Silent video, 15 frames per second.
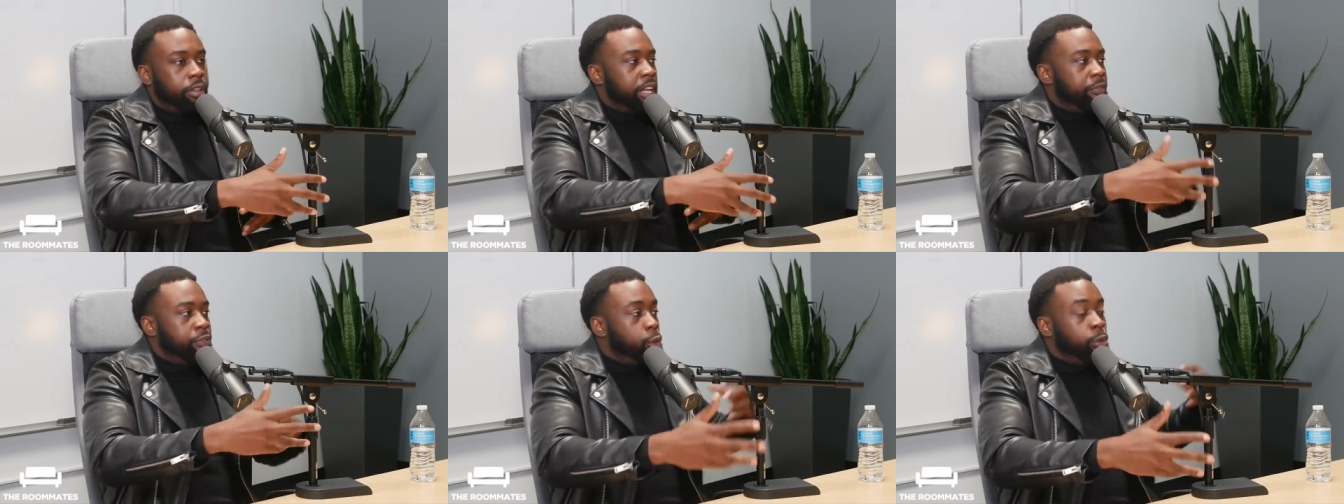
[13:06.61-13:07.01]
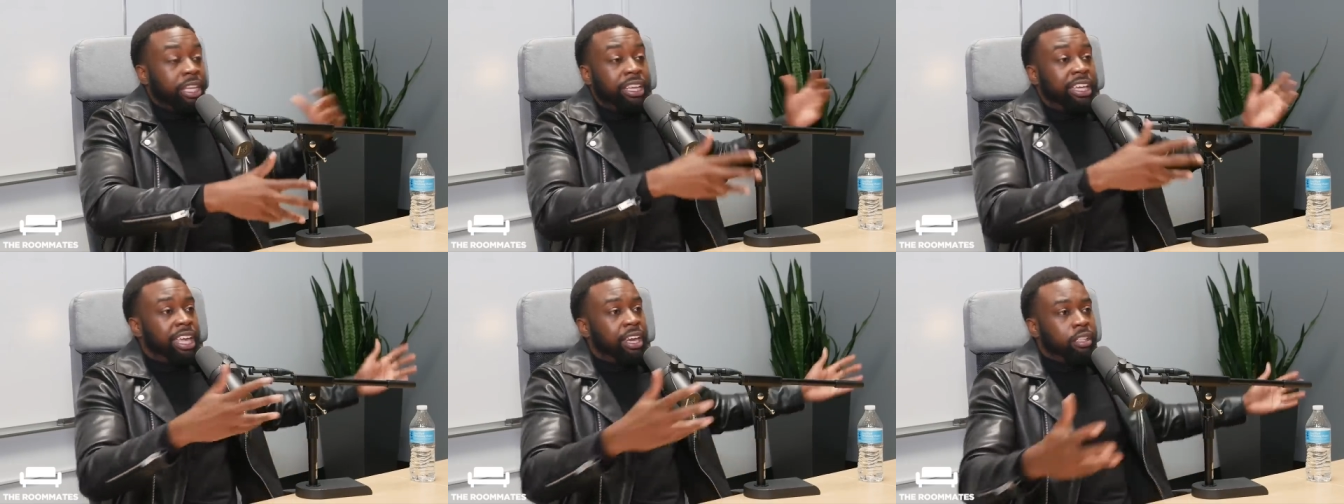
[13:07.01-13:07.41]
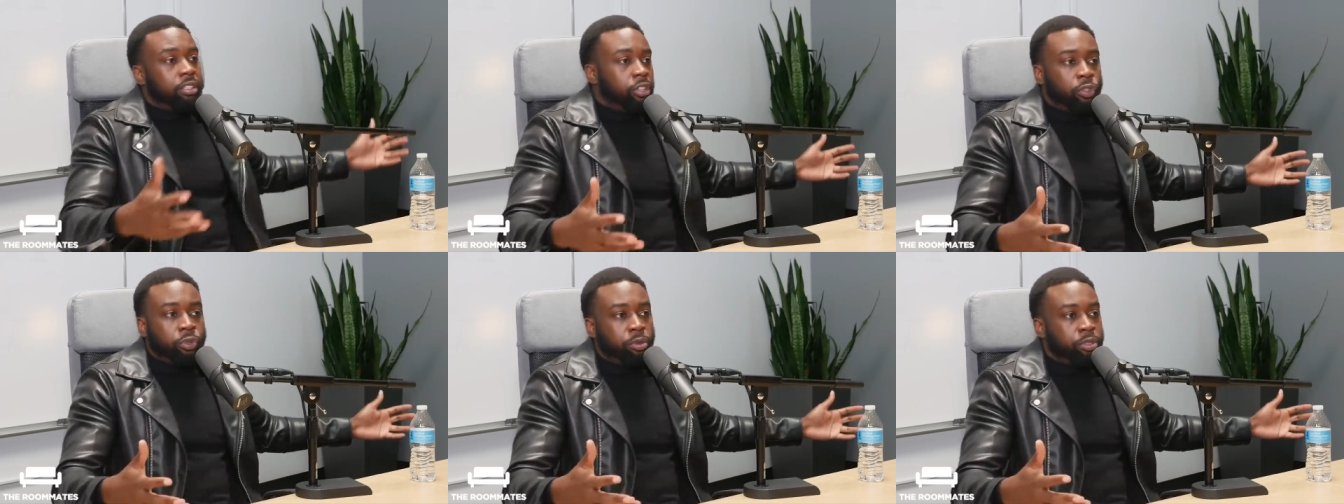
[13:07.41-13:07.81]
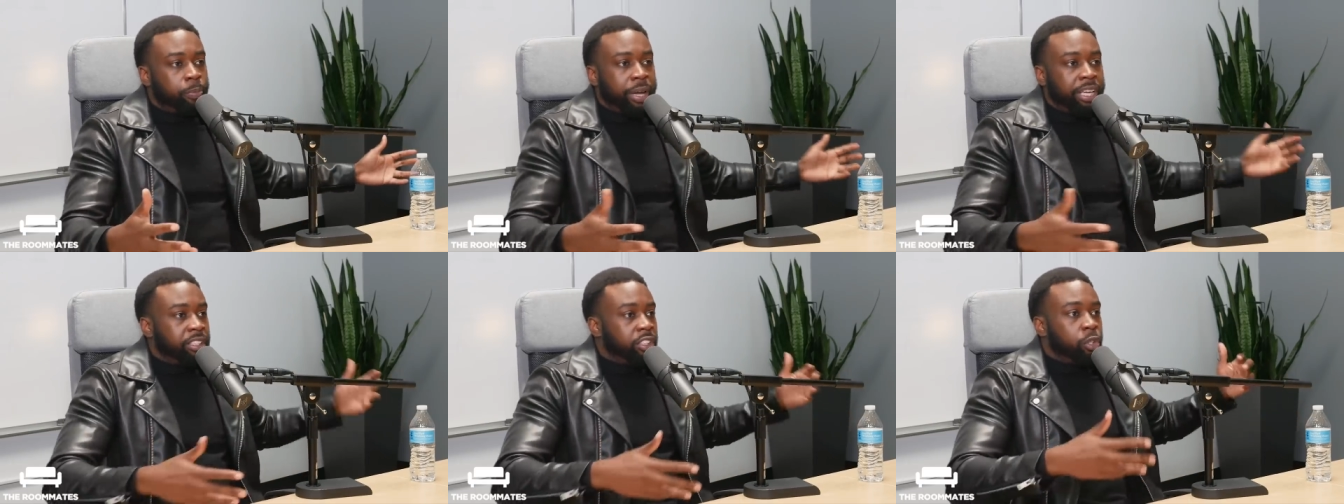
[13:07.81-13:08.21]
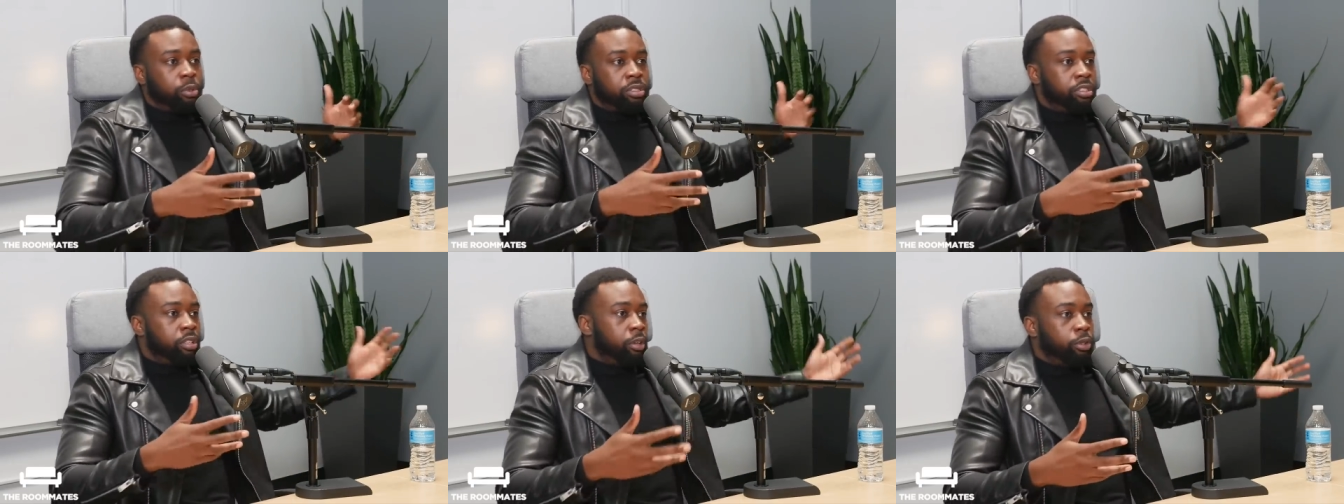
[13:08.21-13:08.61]
if you didn't get into YouTube space and you
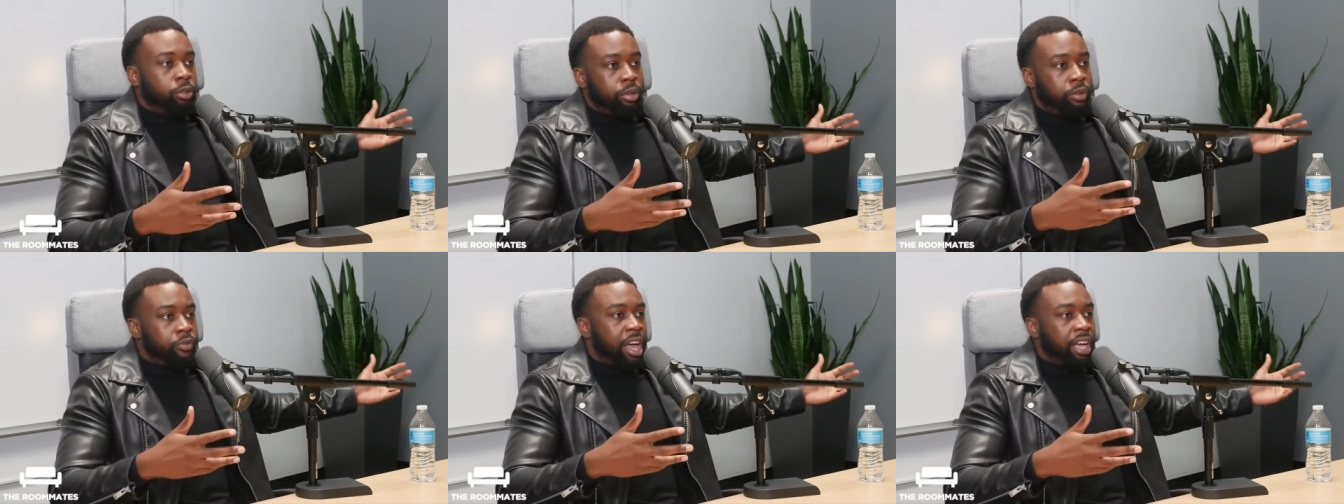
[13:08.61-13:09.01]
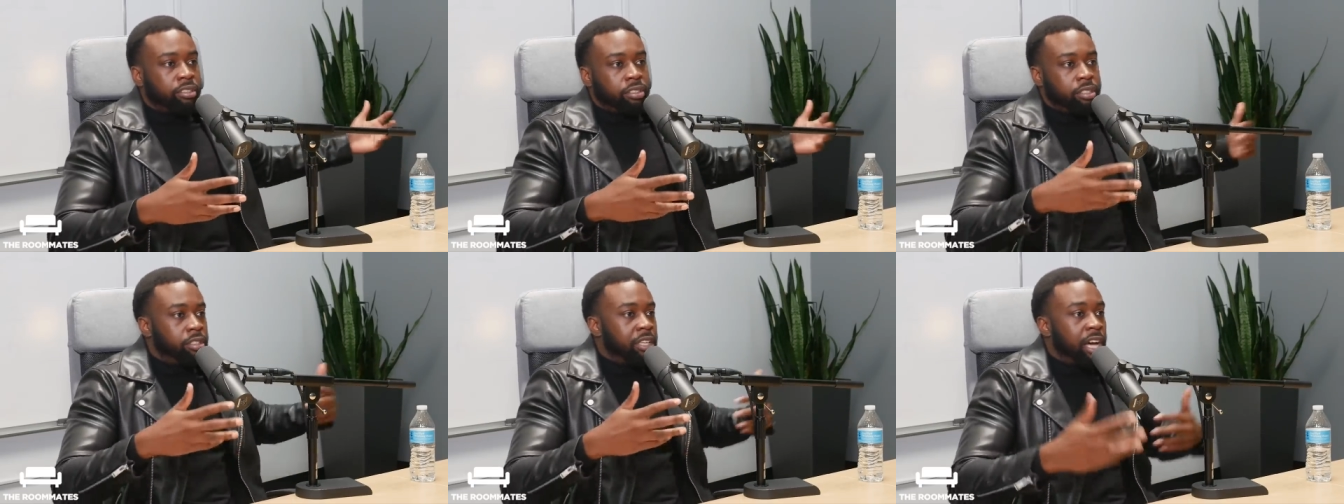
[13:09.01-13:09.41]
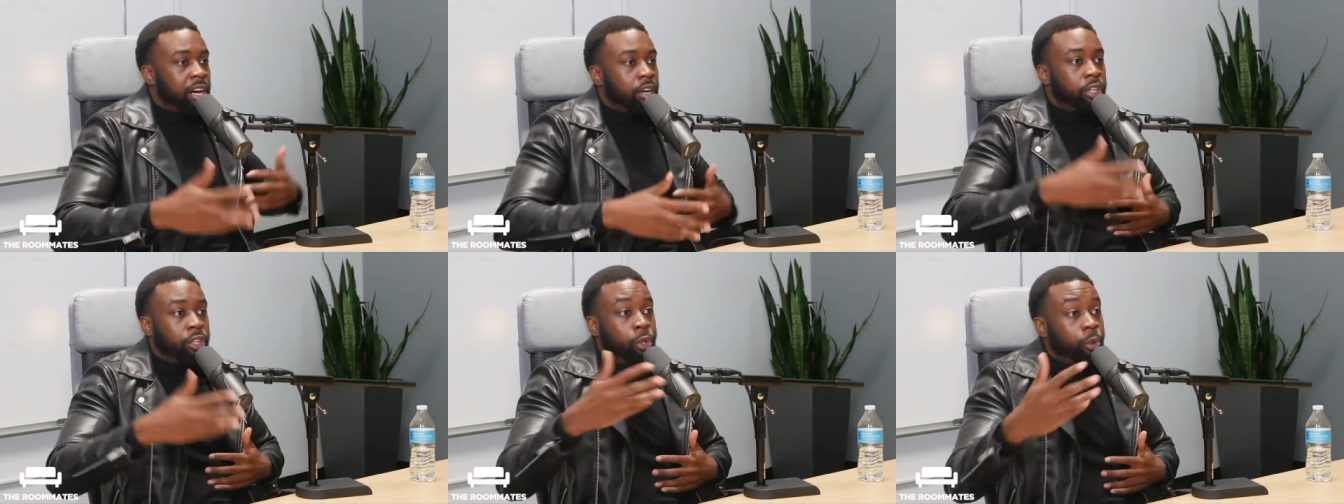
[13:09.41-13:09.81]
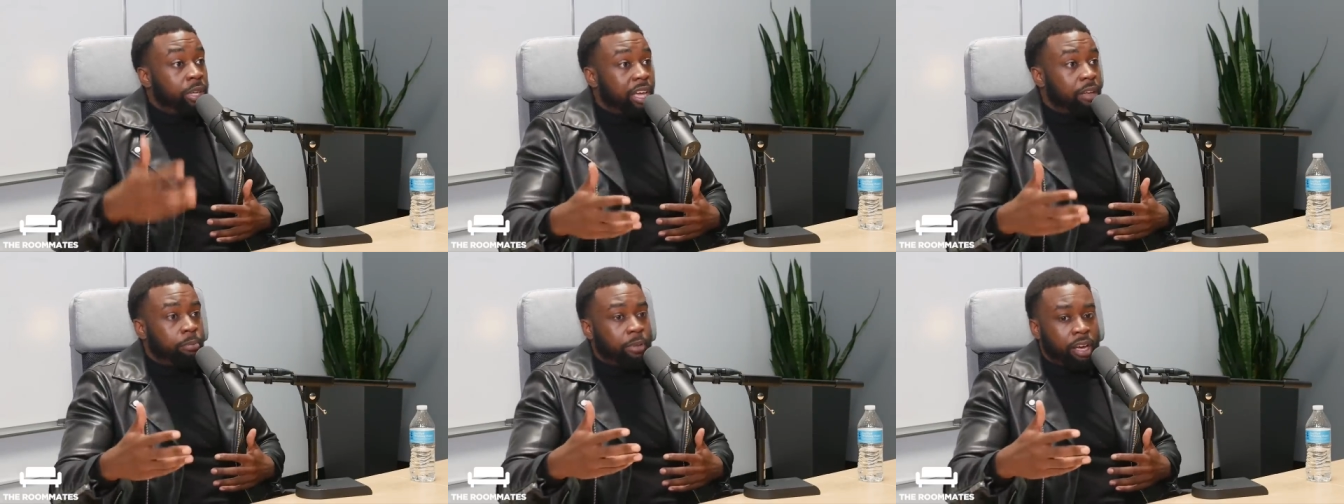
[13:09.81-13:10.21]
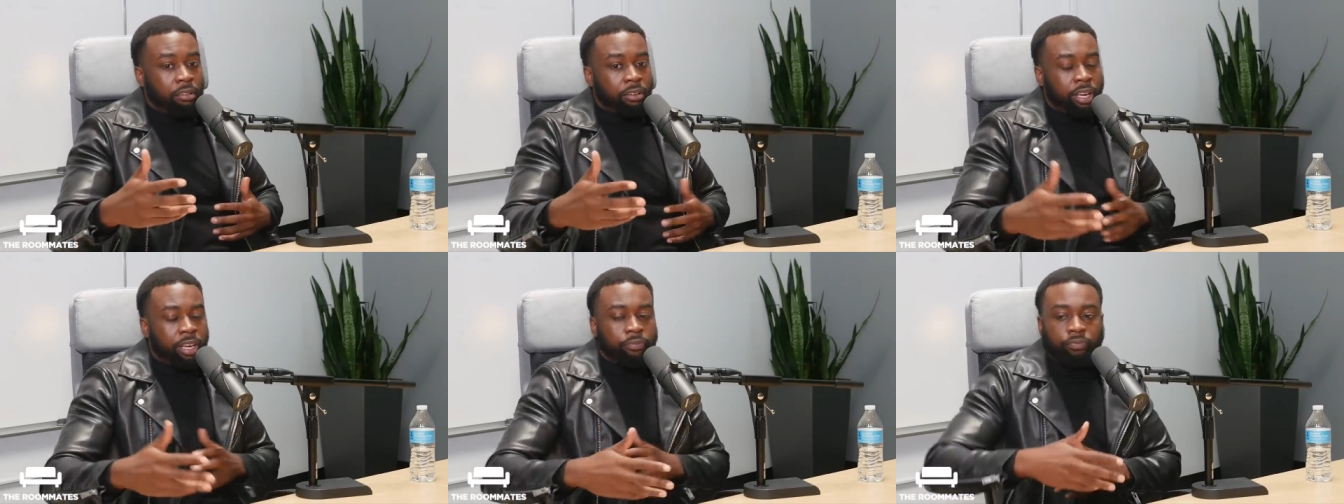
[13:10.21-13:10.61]
were still doing a fashion designer, you get
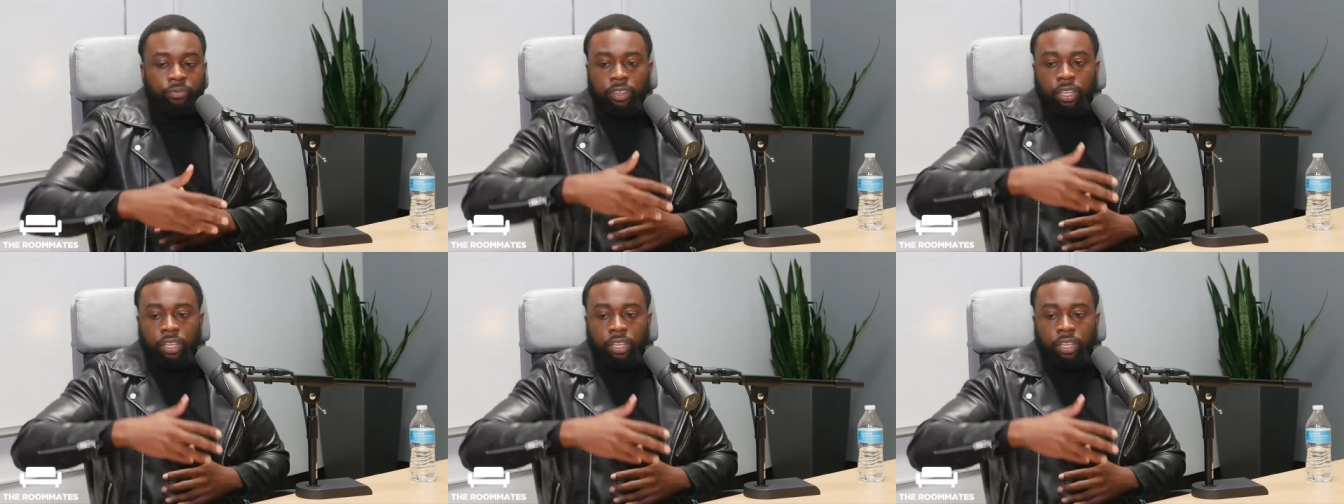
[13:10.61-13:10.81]
married,